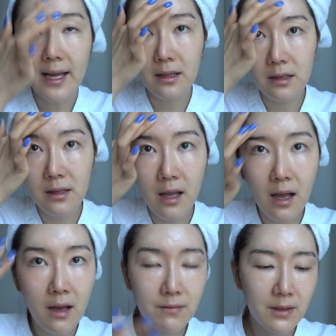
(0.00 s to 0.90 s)
I
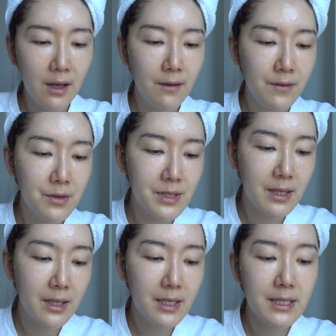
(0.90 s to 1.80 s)
love
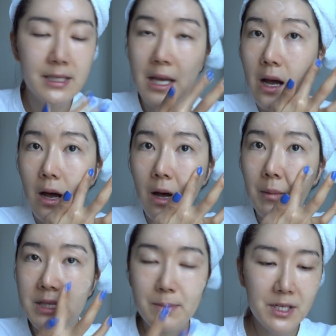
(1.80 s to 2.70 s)
using this,
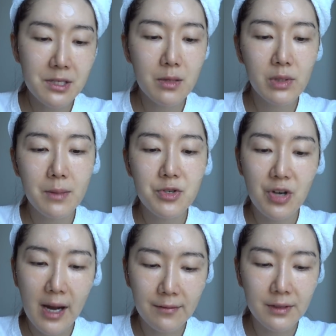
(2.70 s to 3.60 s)
especially when I'm
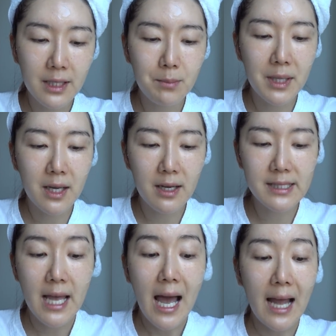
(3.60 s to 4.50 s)
traveling,
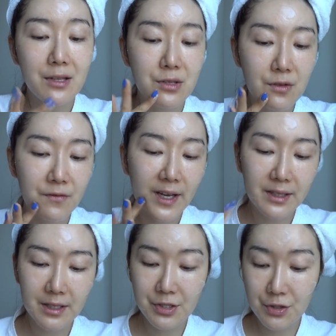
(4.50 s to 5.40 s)
because I do
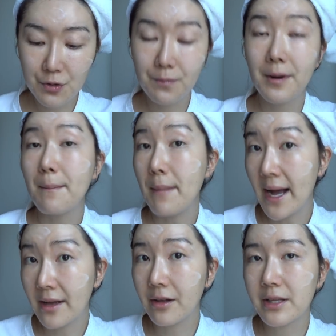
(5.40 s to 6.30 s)
find this super
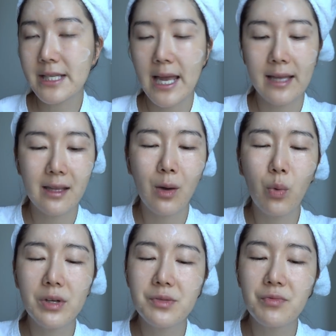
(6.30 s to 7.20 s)
mild and it
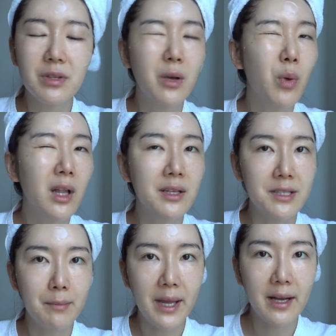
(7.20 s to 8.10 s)
works really well
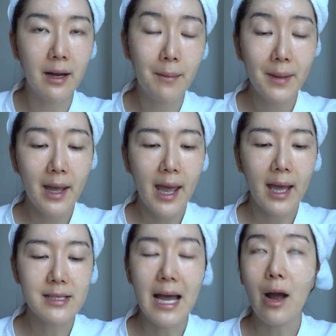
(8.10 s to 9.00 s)
under makeup.
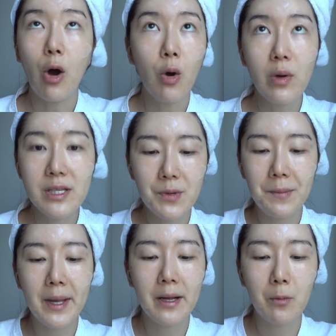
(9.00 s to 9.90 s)
And I always
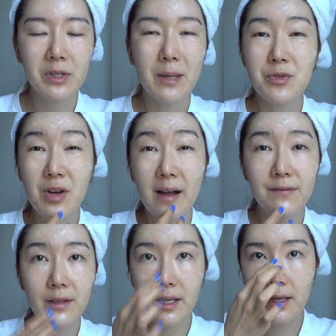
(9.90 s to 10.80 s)
wear makeup when I'm
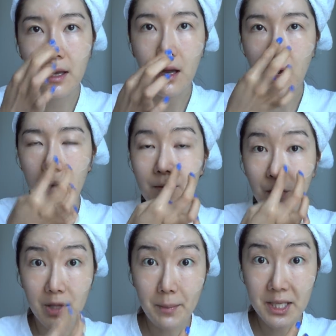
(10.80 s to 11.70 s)
traveling
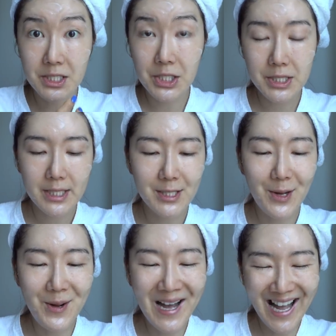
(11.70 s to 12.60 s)
for the pictures,
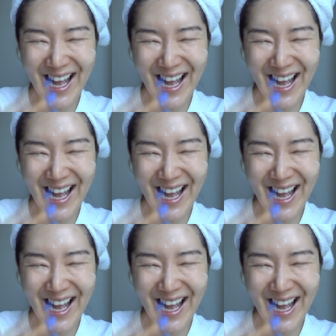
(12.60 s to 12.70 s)
so